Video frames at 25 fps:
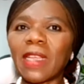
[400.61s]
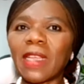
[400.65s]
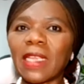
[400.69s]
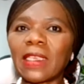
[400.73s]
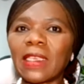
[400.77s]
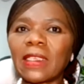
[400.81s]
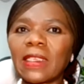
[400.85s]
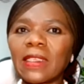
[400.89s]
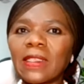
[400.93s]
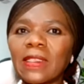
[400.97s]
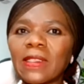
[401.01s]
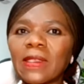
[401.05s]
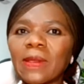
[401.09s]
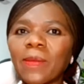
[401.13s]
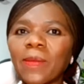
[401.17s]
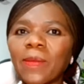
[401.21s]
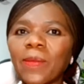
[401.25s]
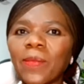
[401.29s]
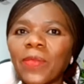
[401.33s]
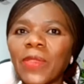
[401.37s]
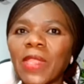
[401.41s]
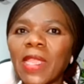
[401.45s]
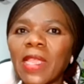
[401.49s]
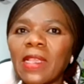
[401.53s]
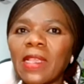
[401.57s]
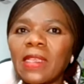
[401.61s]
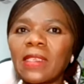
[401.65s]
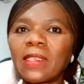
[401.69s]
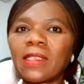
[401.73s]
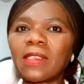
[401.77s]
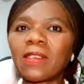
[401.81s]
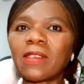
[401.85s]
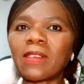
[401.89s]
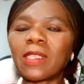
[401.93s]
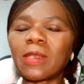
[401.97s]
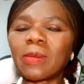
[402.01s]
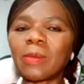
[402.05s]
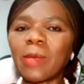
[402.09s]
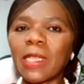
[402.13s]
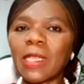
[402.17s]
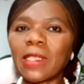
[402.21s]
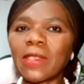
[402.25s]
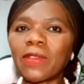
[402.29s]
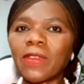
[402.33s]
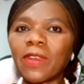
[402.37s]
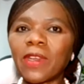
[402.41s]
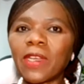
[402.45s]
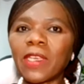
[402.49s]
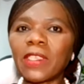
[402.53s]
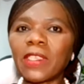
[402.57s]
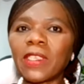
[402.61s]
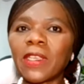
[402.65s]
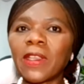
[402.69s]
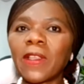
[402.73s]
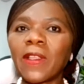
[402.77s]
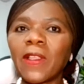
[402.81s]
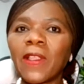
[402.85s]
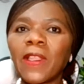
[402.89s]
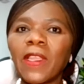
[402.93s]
violence there is no space for it.